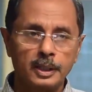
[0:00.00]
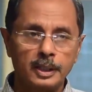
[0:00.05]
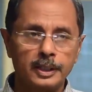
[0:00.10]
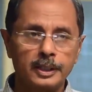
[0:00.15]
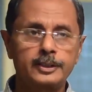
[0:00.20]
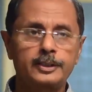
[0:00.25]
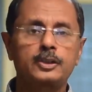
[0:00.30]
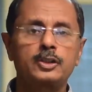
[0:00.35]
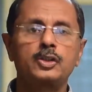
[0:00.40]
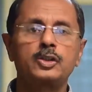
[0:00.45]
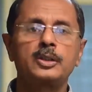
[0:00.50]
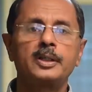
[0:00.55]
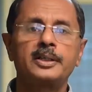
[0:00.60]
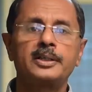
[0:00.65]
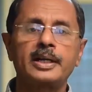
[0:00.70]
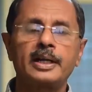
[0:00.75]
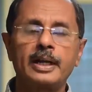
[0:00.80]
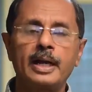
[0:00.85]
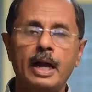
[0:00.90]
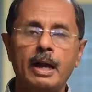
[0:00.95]
it
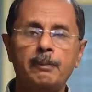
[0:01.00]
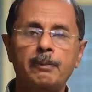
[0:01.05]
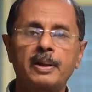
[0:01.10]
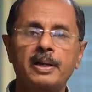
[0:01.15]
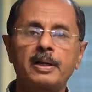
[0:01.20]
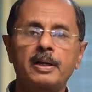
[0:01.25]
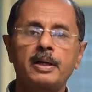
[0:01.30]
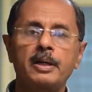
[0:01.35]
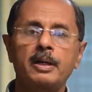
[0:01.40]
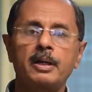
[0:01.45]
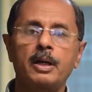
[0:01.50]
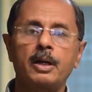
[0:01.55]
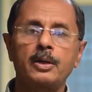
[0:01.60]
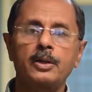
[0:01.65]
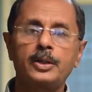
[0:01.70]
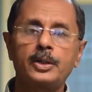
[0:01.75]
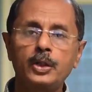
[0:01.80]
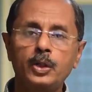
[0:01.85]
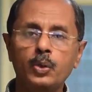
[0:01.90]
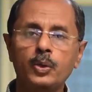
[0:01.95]
can happen
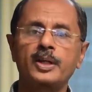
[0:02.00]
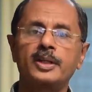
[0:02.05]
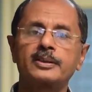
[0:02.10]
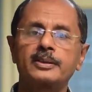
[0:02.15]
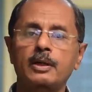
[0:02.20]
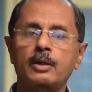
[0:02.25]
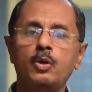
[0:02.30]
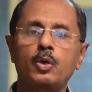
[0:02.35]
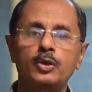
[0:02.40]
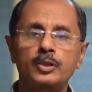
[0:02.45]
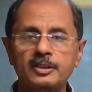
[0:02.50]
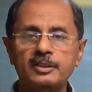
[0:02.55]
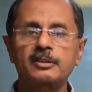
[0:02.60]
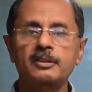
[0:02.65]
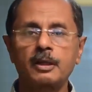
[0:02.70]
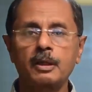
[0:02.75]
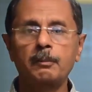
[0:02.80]
during the course of the